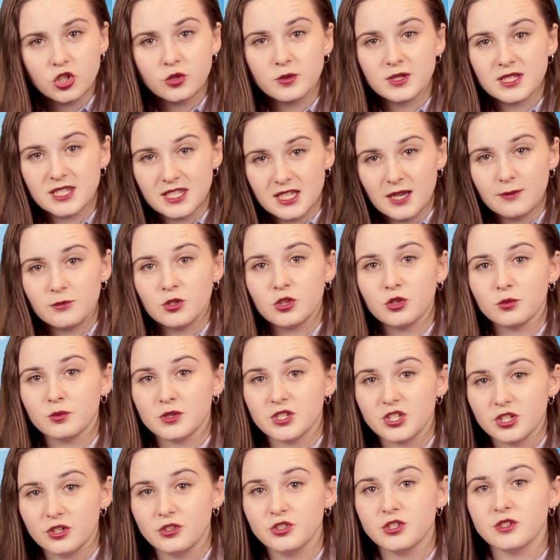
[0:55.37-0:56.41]
to accept the
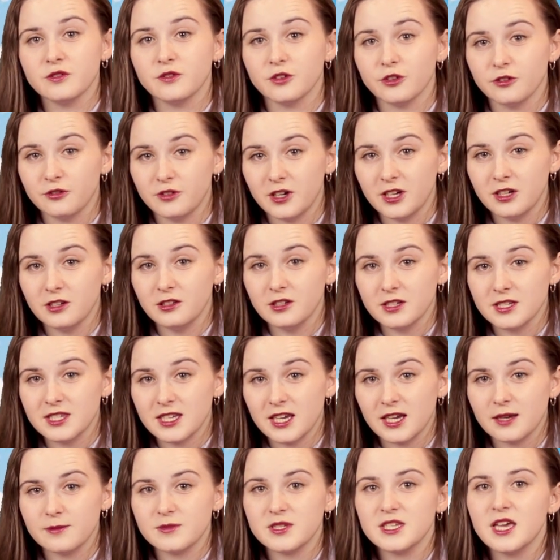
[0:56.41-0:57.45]
results of their final
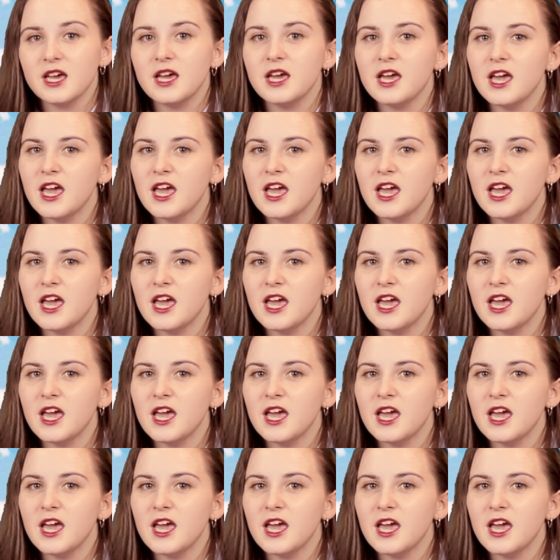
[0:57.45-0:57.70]
exams